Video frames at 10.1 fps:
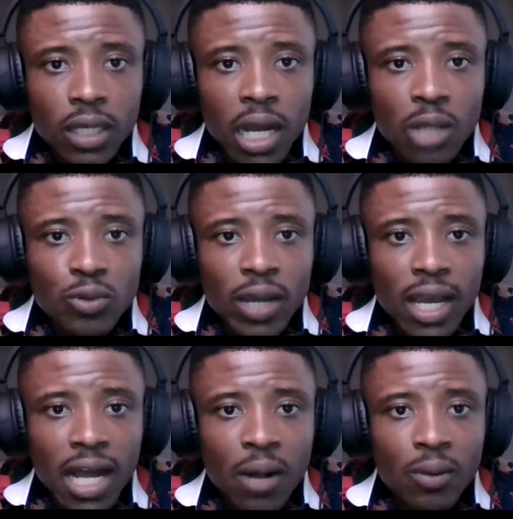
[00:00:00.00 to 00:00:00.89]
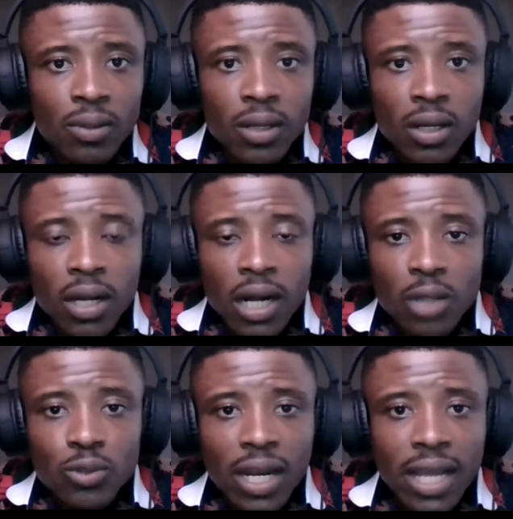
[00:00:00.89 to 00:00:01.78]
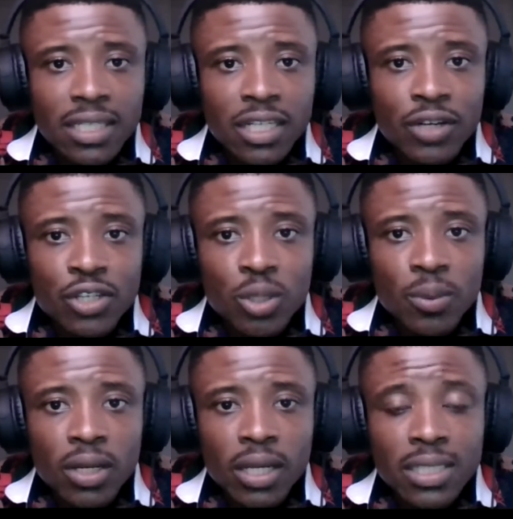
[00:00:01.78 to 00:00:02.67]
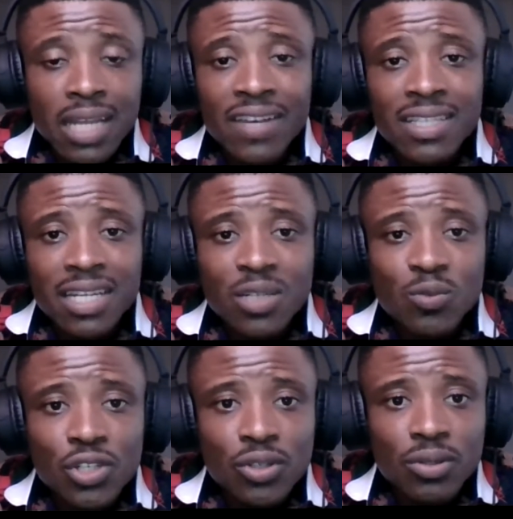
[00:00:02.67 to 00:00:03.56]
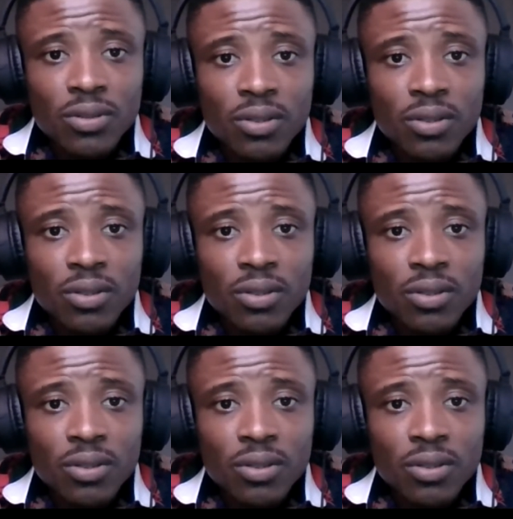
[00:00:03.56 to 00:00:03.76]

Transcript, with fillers: how do I, how, how do I land a great job on LinkedIn? I've answered the question.